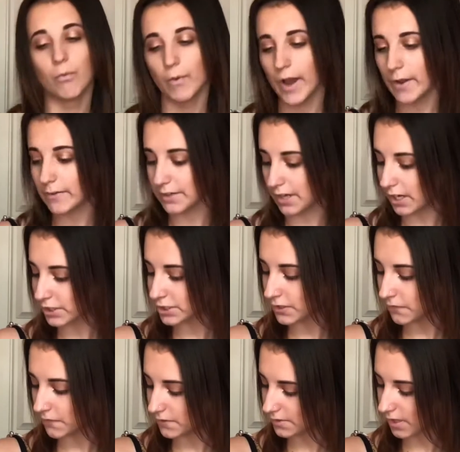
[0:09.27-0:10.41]
Wow, it actually
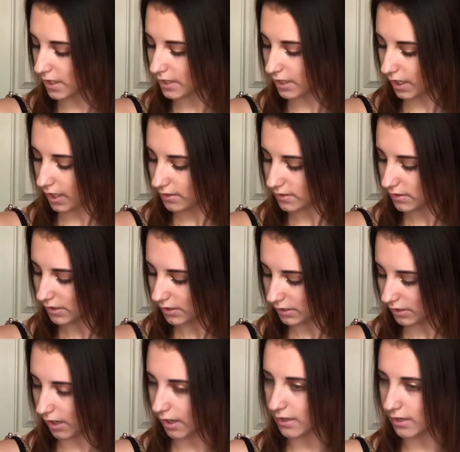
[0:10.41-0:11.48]
feels kind of nice in here.